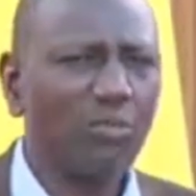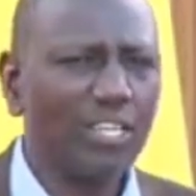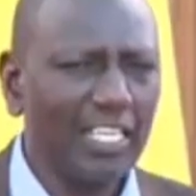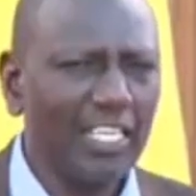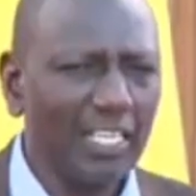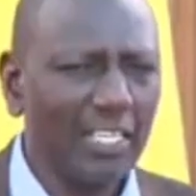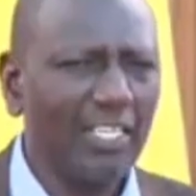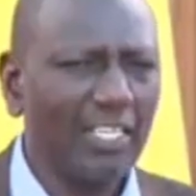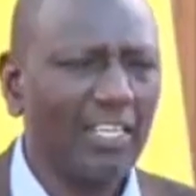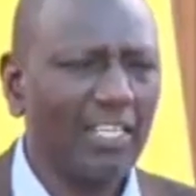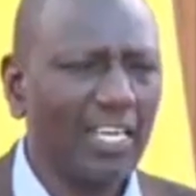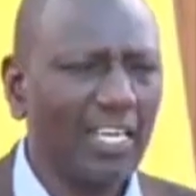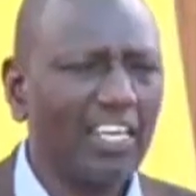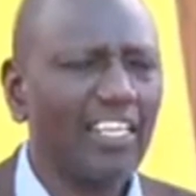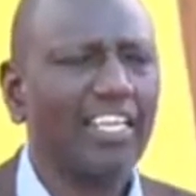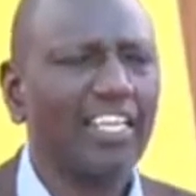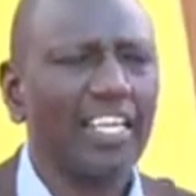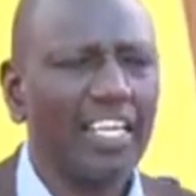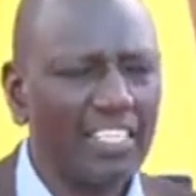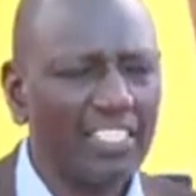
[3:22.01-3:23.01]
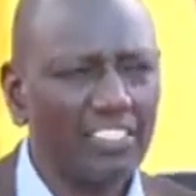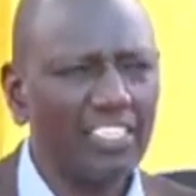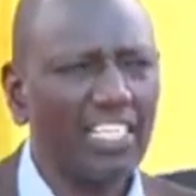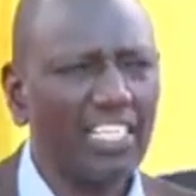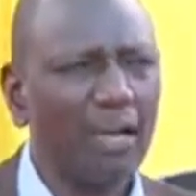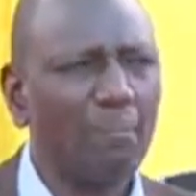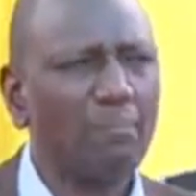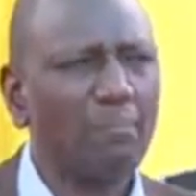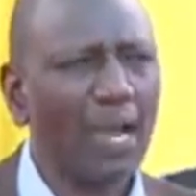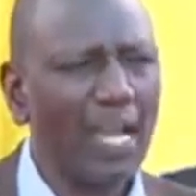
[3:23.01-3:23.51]
we engage
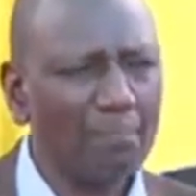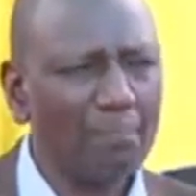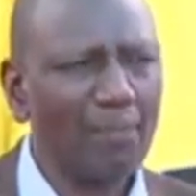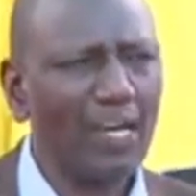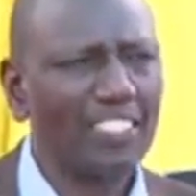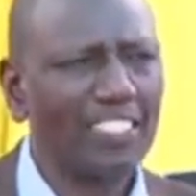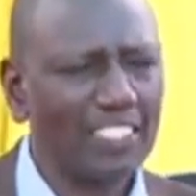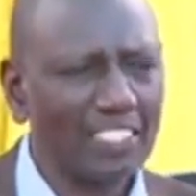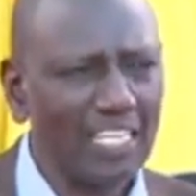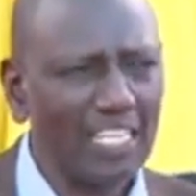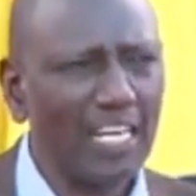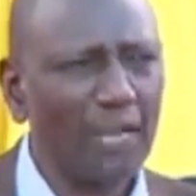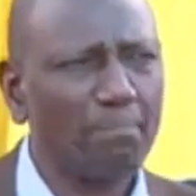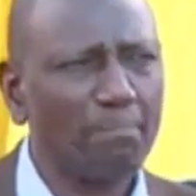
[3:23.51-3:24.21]
in a bipartisan